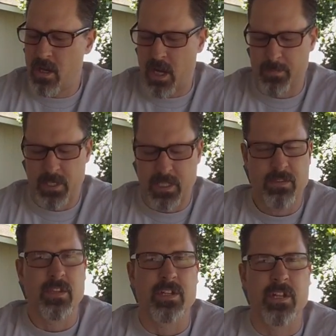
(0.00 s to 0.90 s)
I'm going to get
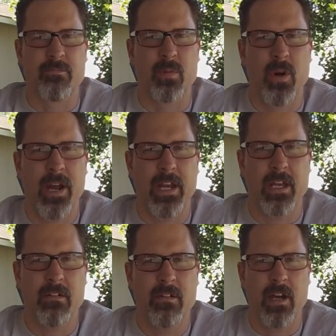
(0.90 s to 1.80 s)
this stuff
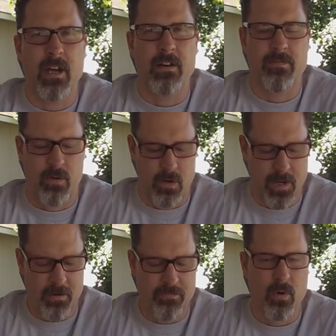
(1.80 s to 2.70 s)
brining uh, for
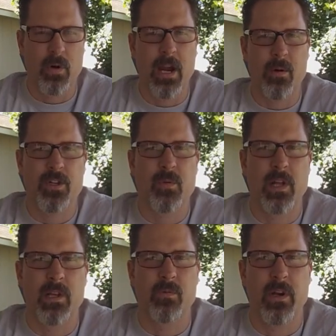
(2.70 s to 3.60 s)
about four hours
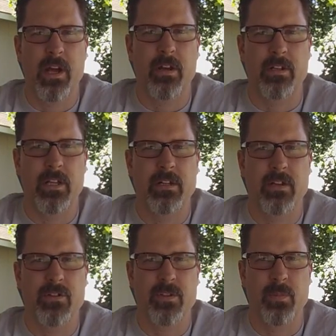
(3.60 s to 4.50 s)
while I run out and get
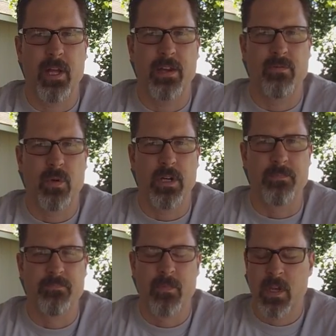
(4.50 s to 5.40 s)
another supply of wood.
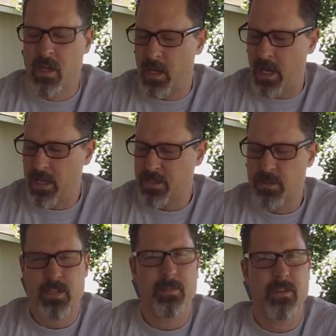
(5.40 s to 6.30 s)
Uh, so
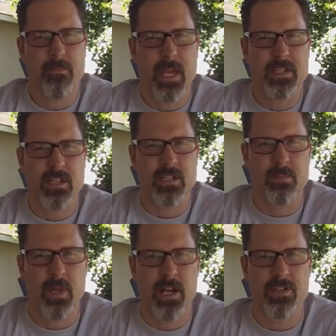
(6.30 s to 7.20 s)
some of the basic
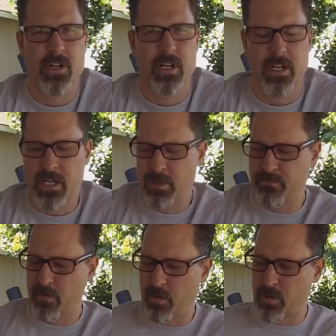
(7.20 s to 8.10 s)
supplies you're going to need
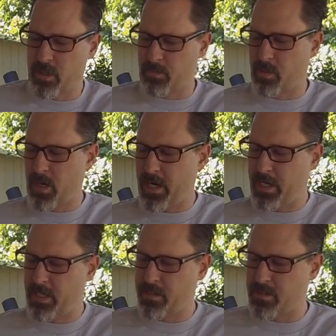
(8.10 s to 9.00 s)
for your
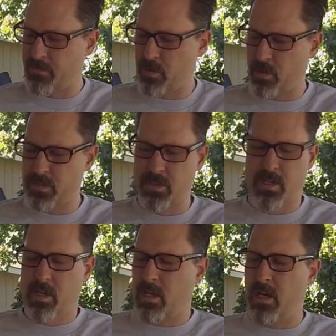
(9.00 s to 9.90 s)
brining is of course
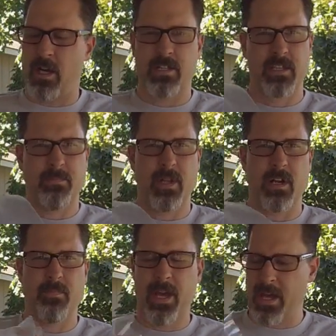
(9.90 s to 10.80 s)
uh, a
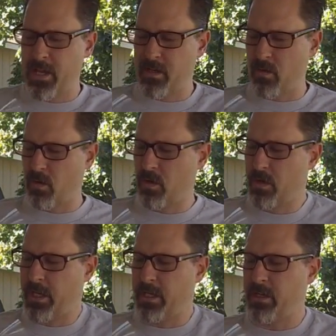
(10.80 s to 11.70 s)
Ziploc bag or
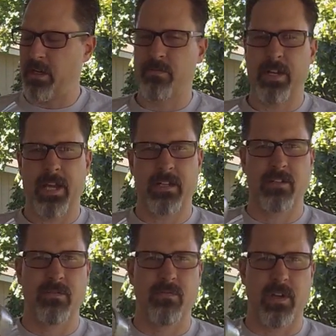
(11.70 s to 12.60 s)
a
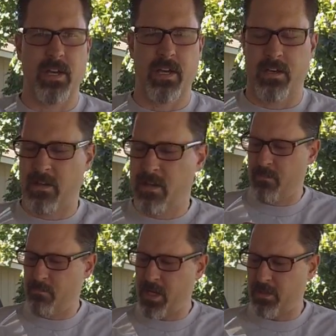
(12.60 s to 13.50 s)
non-reactive uh,
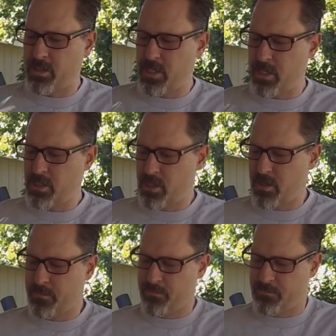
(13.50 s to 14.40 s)
metal dish
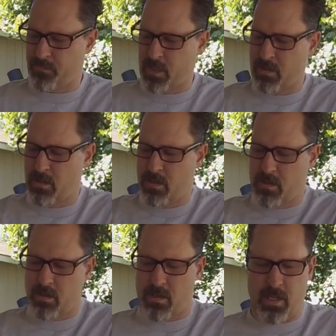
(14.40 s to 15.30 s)

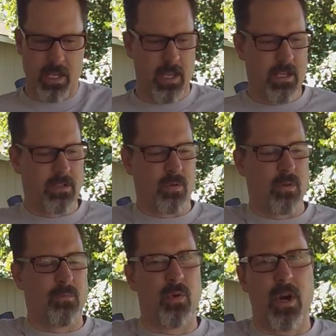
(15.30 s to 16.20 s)
and your
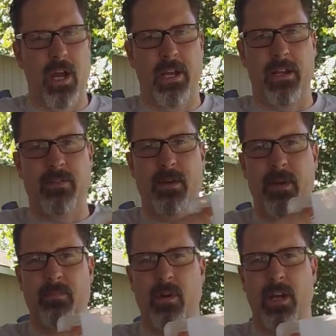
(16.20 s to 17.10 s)
brine. I've got my
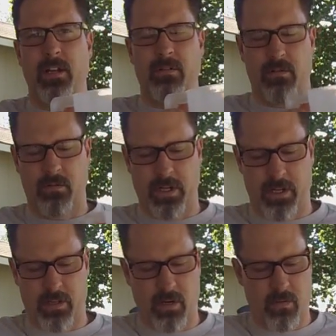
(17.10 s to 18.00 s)
brine ready to
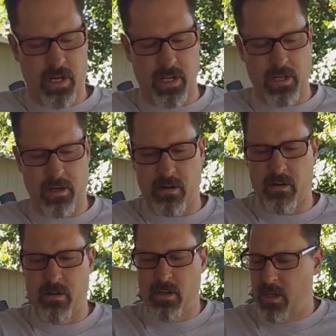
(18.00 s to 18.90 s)
go right here.
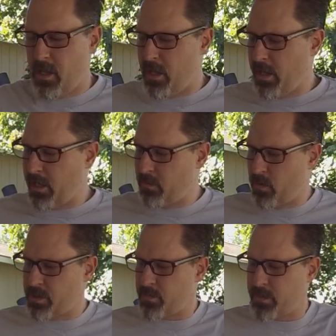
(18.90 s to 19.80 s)
And
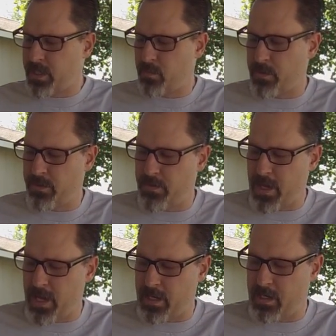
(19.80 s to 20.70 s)
once we're done with
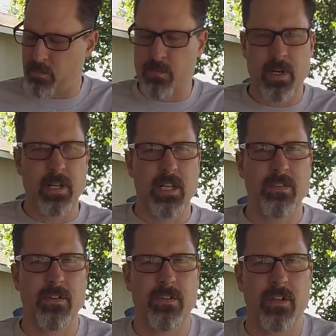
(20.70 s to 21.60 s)
that and we're ready to get
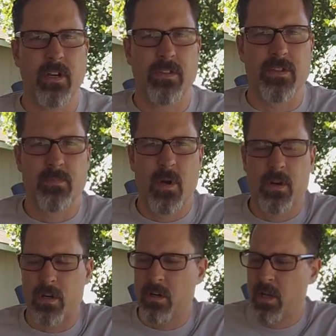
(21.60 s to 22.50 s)
this thing on the
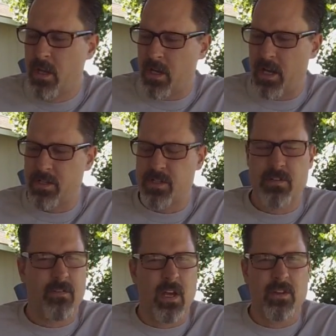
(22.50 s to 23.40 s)
smoker, uh, just
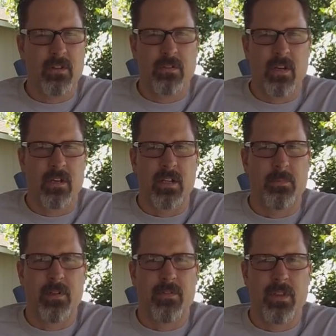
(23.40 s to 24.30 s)
a other, uh,
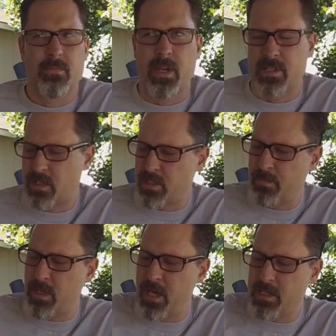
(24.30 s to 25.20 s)
couple of other basic
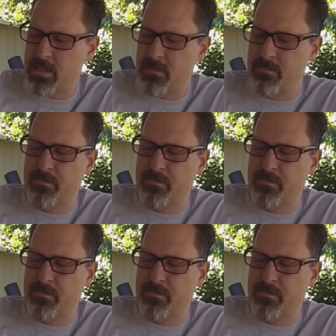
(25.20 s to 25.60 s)
supplies.